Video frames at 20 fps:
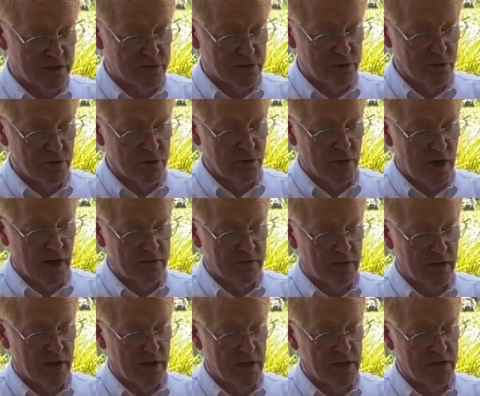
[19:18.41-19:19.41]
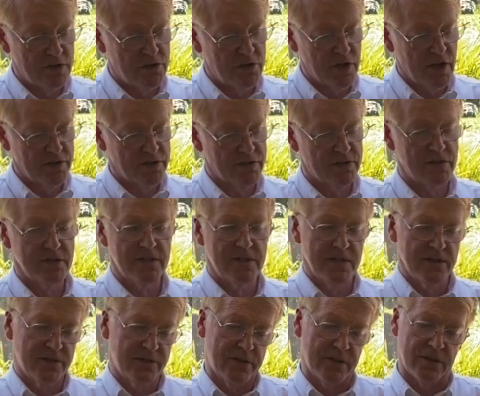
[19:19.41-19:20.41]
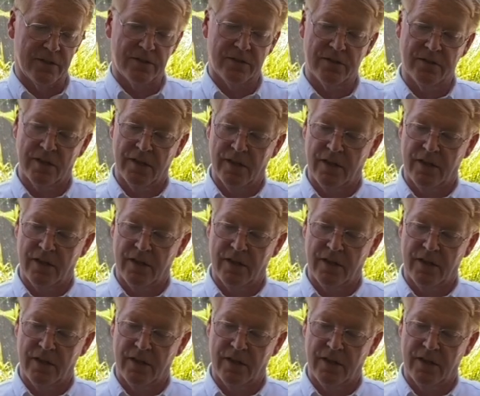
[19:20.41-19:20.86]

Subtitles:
screwdriver and adjust the distance